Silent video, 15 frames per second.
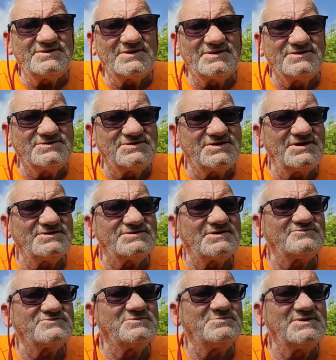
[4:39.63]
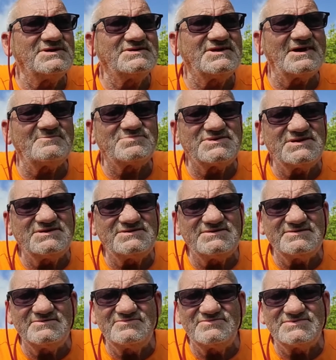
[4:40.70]
and chairs have to be adapted
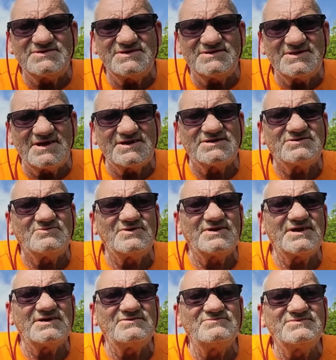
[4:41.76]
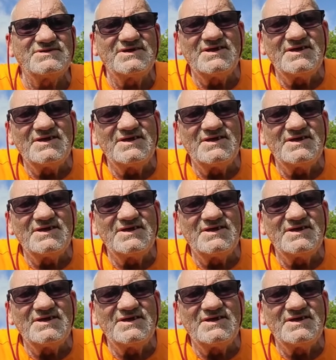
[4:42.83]
to take that into account.